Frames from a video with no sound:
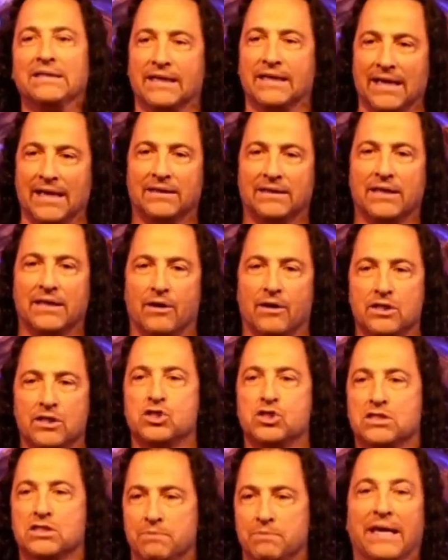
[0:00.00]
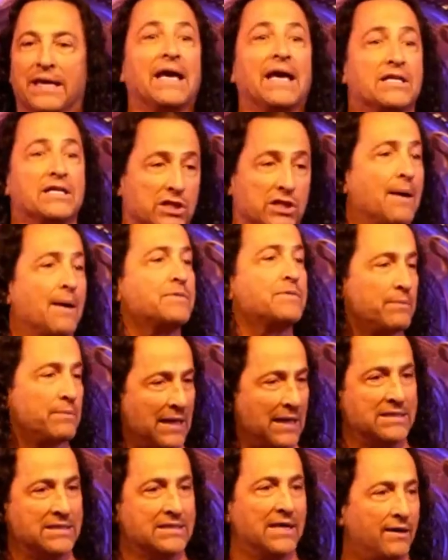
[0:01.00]
to get there is just me catching up to
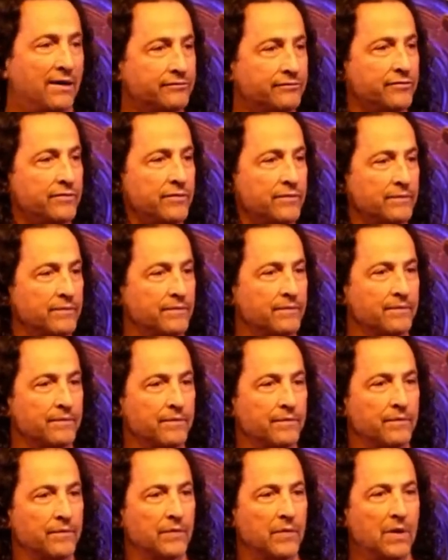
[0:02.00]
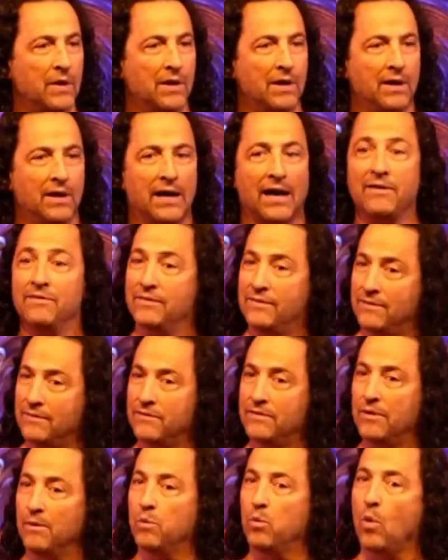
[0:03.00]
myself. And
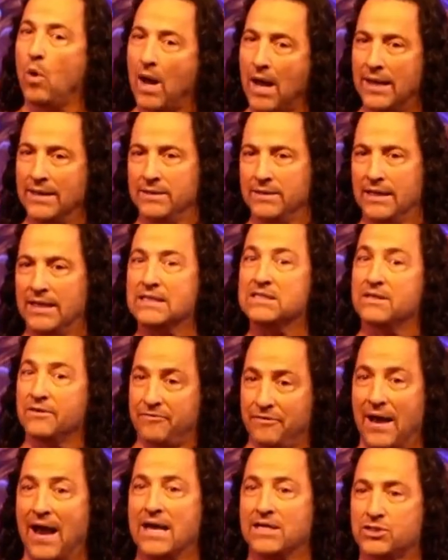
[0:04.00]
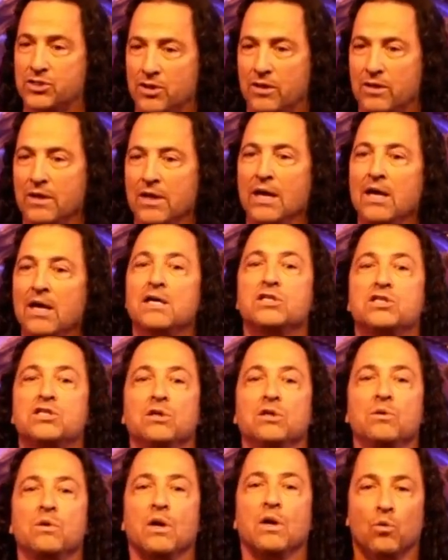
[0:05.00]
the one is the faster
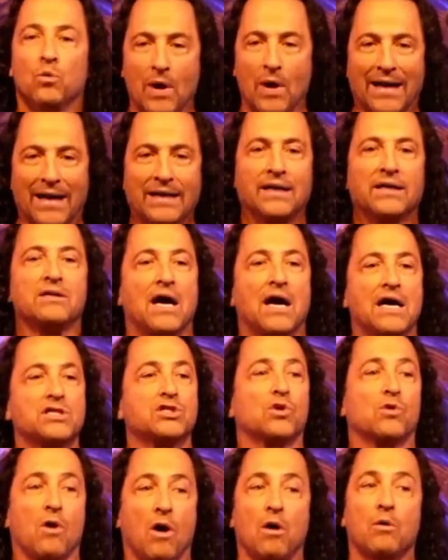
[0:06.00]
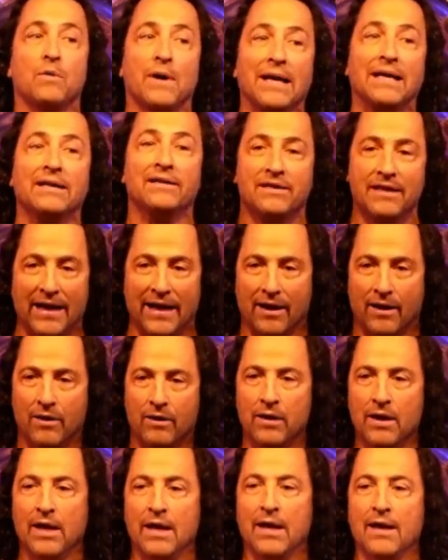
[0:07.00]
to recognize you're already there,
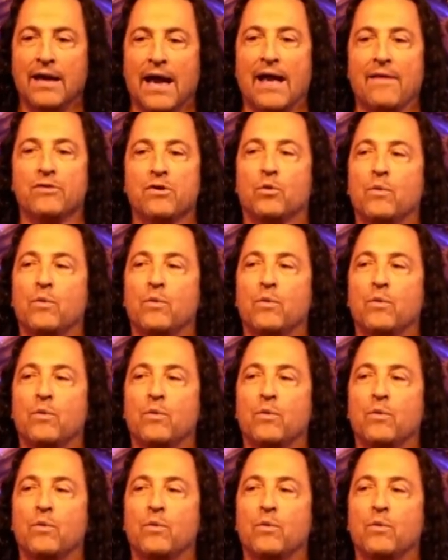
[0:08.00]
and the